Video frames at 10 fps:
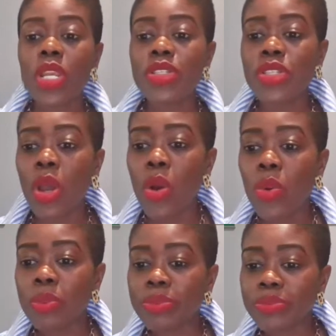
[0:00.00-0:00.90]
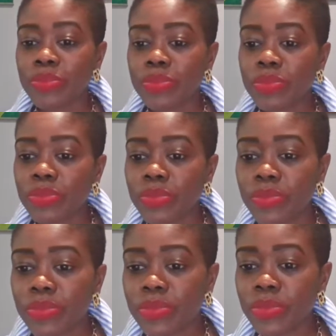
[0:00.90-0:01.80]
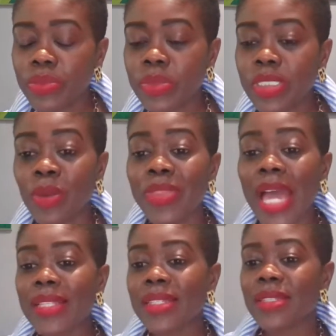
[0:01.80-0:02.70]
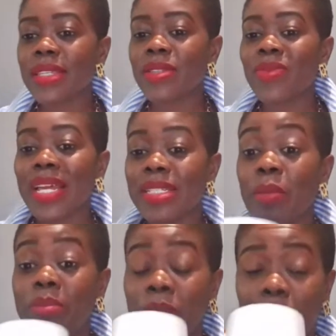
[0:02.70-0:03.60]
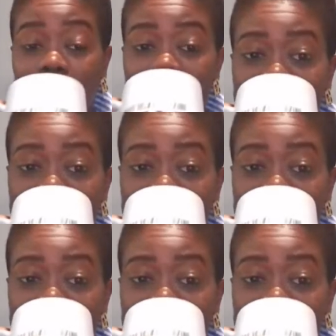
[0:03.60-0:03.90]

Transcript: So that's a big one.